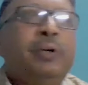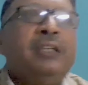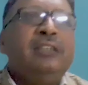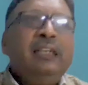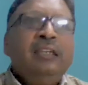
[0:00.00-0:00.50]
you
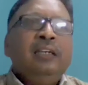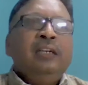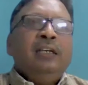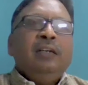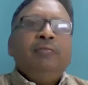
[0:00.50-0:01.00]
can say,
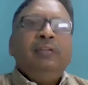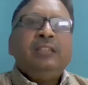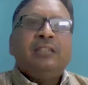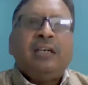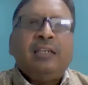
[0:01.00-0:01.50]

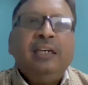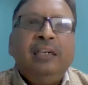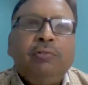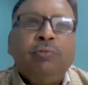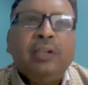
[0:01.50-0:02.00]
we
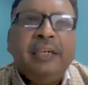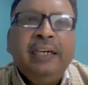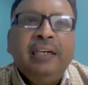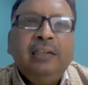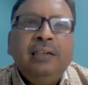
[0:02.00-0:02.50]
started
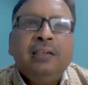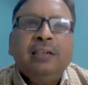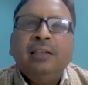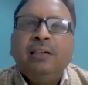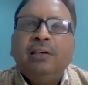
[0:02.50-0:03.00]
working in
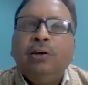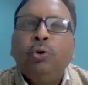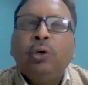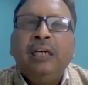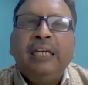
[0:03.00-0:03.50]

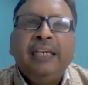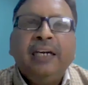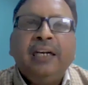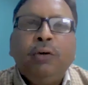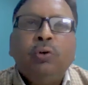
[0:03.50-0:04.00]
local
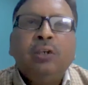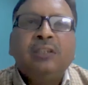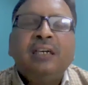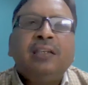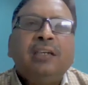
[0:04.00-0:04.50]
area
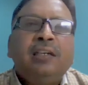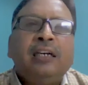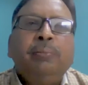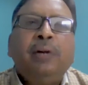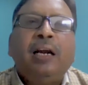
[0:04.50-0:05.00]
networks. At that
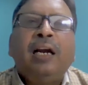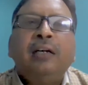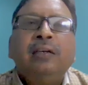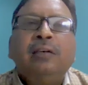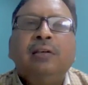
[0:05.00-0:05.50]
time,
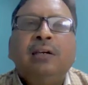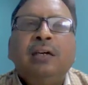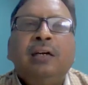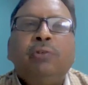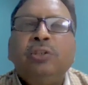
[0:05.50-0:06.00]
LAN
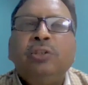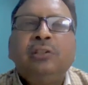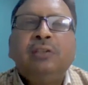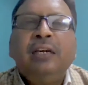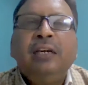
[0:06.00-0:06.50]

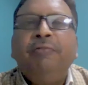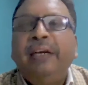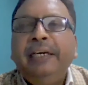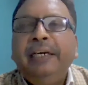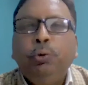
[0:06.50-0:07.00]
was a
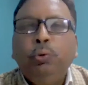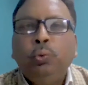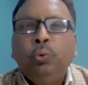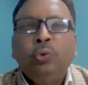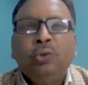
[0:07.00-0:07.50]
very
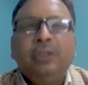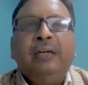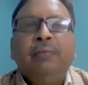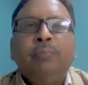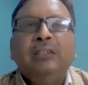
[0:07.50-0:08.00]
new
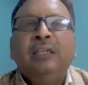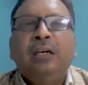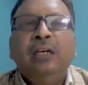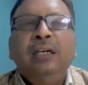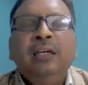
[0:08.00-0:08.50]
thing,
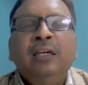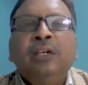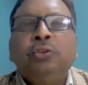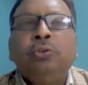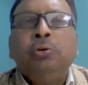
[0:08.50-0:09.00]
basically.
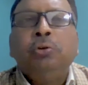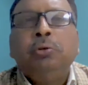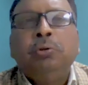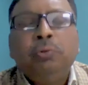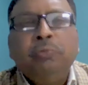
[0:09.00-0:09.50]

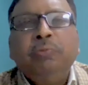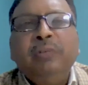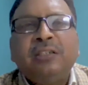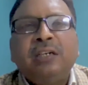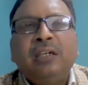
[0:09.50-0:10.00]
So
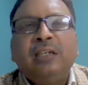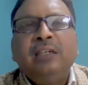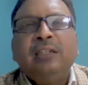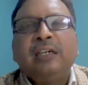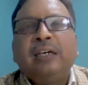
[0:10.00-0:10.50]
I
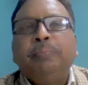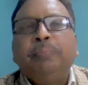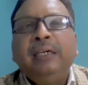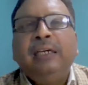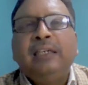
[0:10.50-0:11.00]
started the
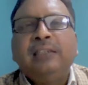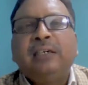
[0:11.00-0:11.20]
company